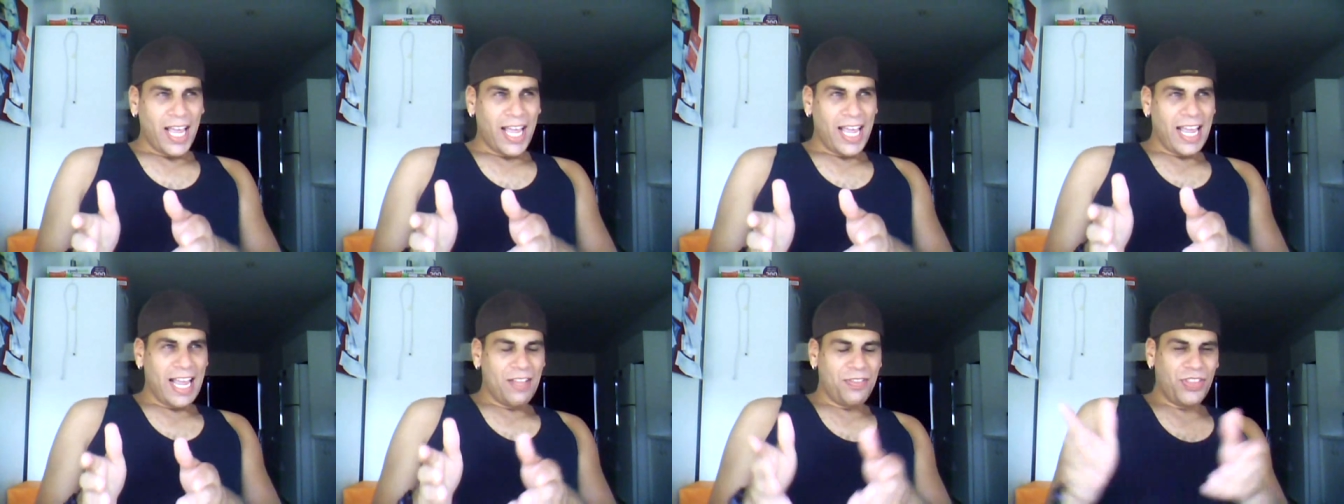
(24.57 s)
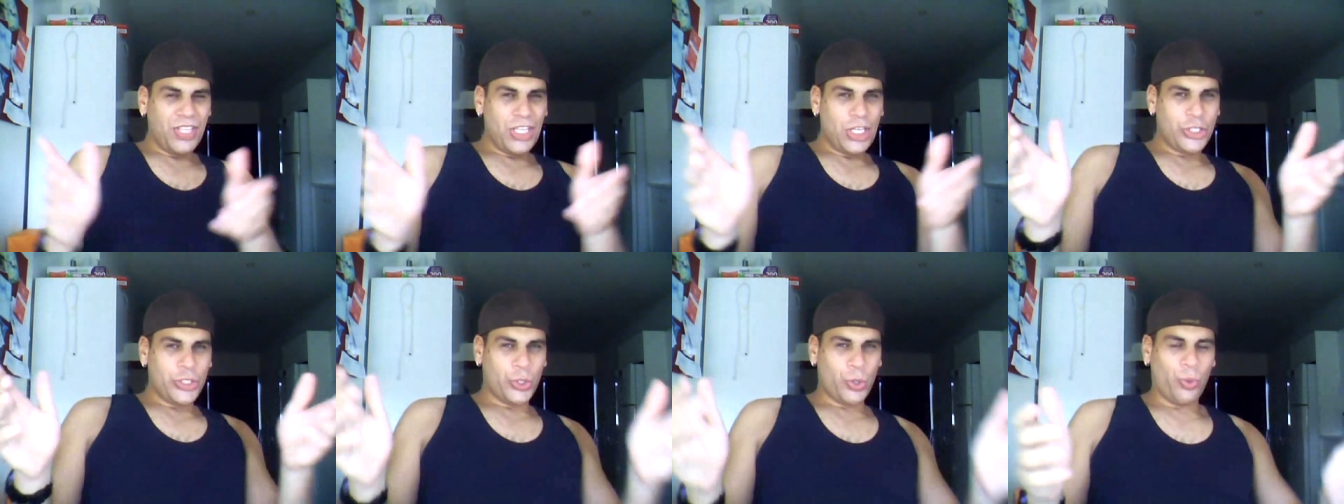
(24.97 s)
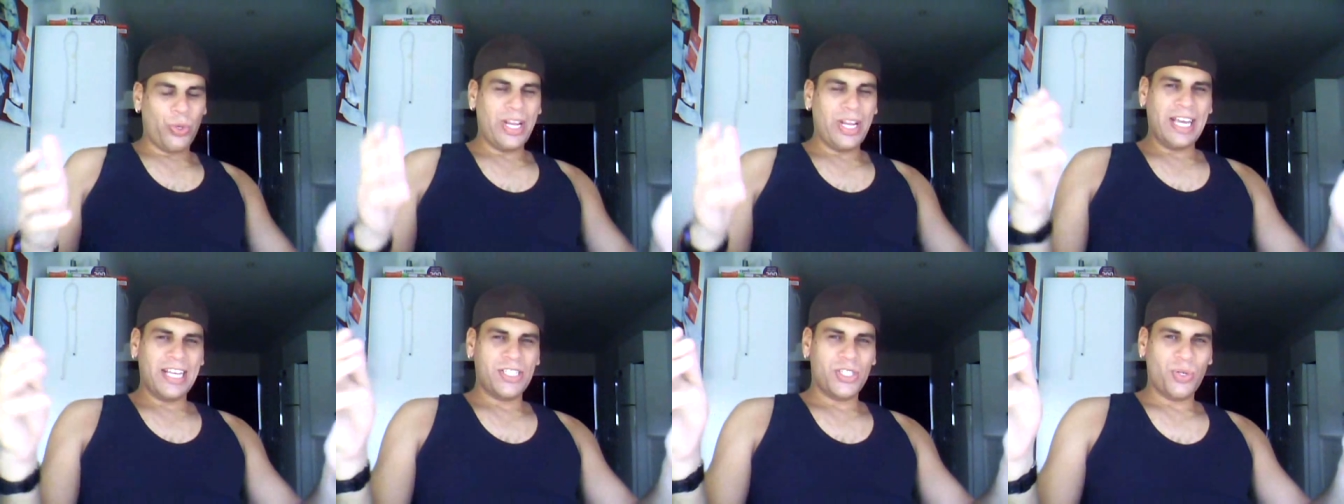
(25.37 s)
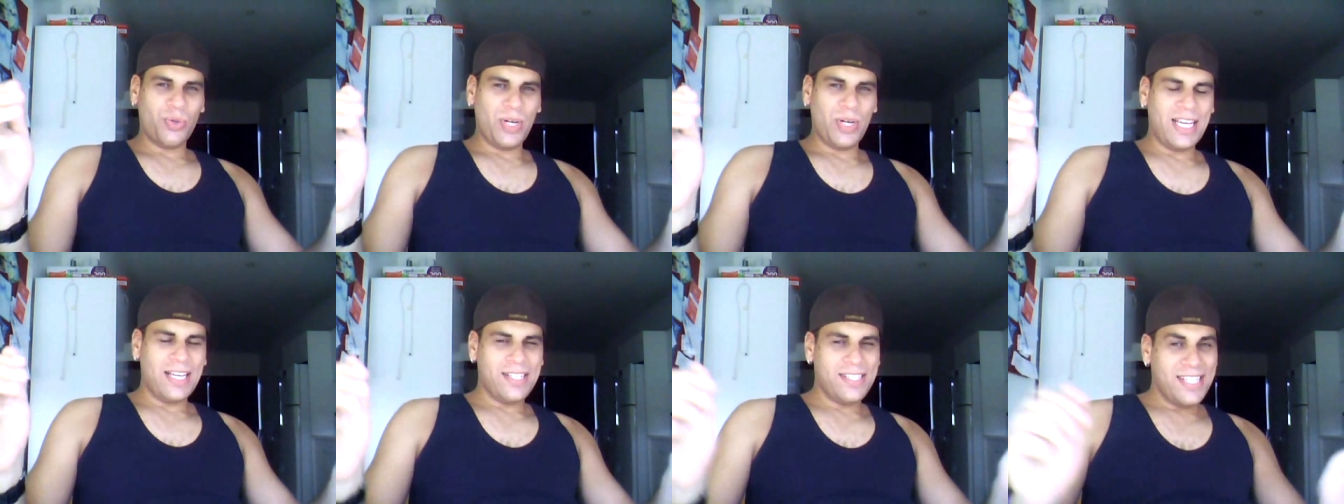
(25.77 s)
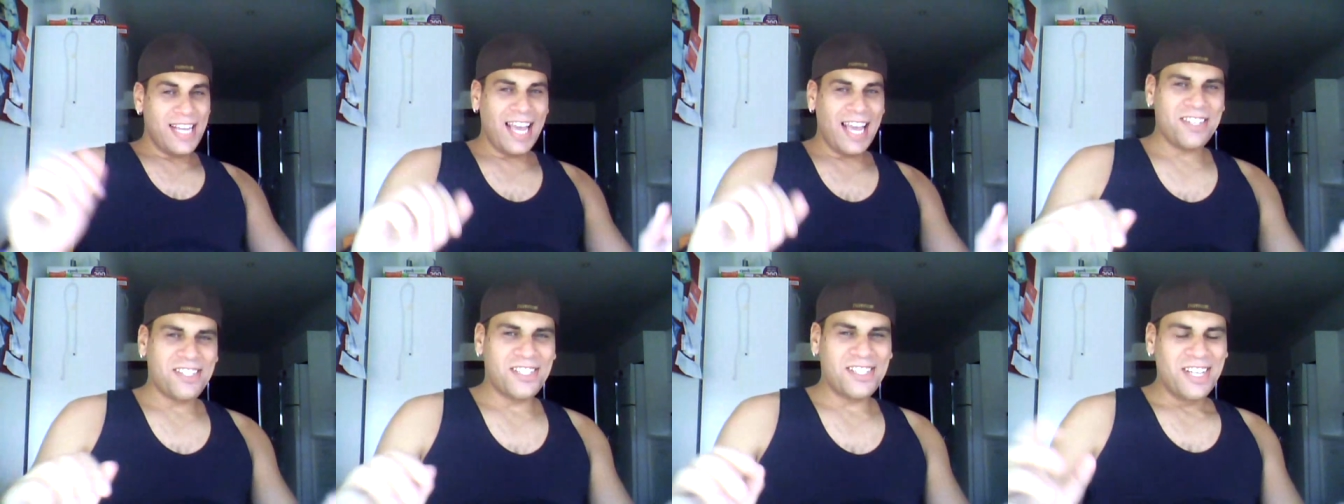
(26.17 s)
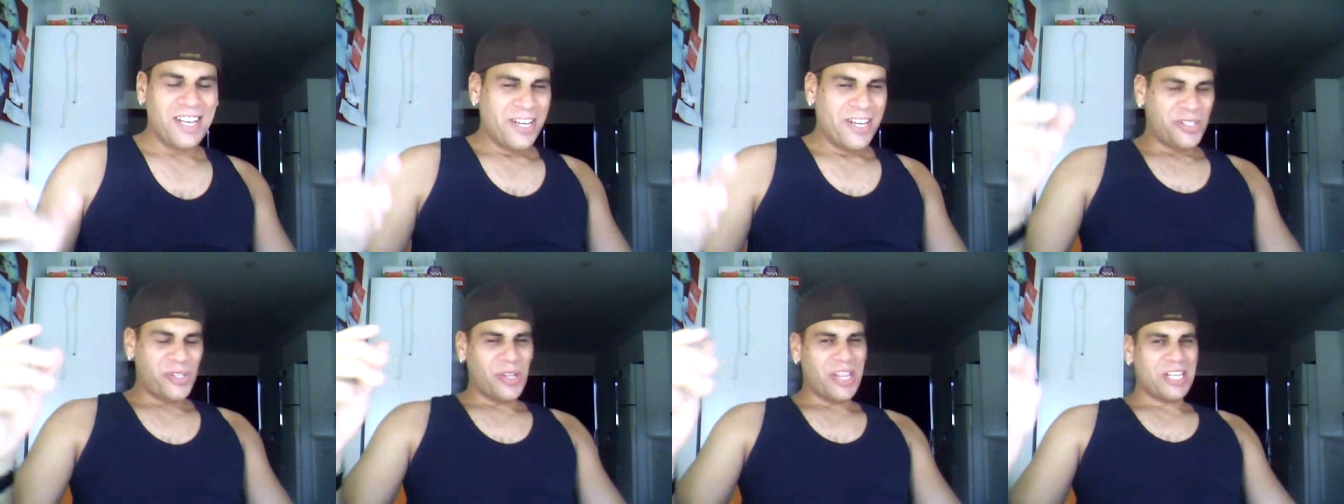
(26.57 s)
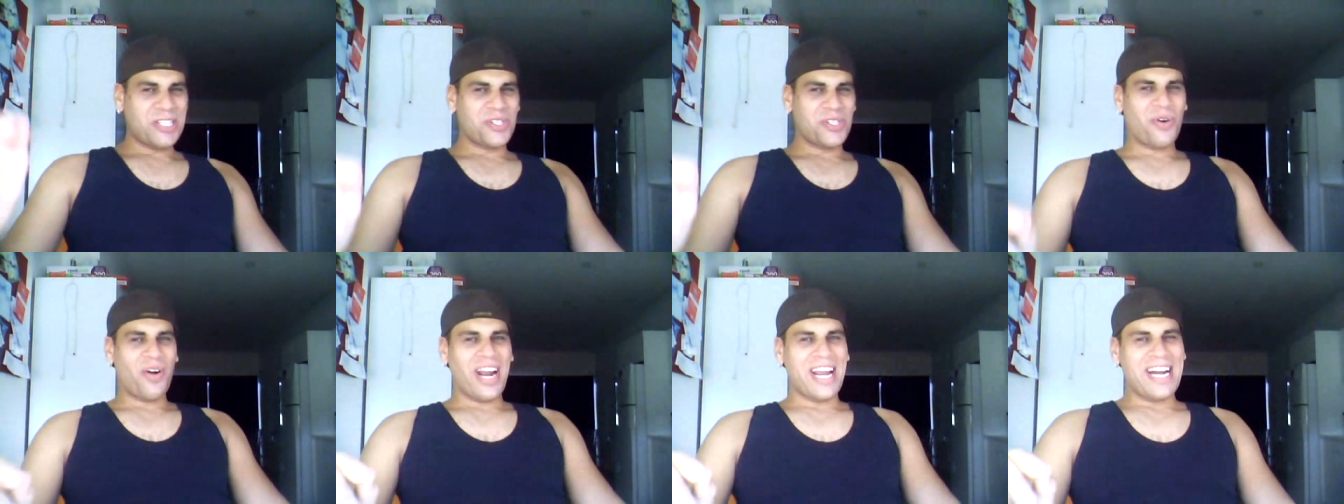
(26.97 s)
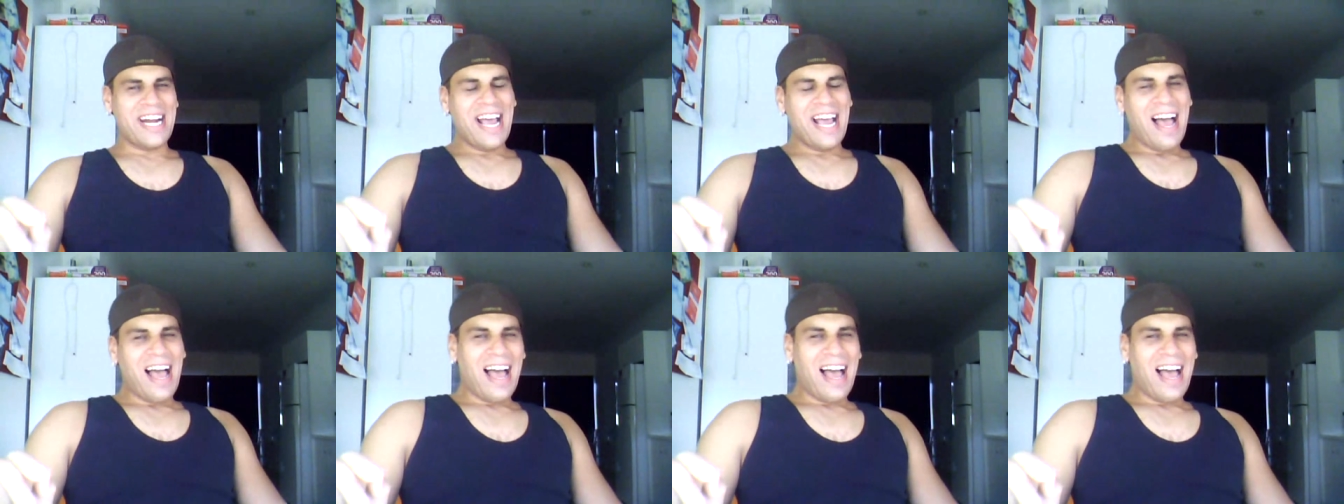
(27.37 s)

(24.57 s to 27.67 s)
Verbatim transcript: And the short answer is yes. So that's great.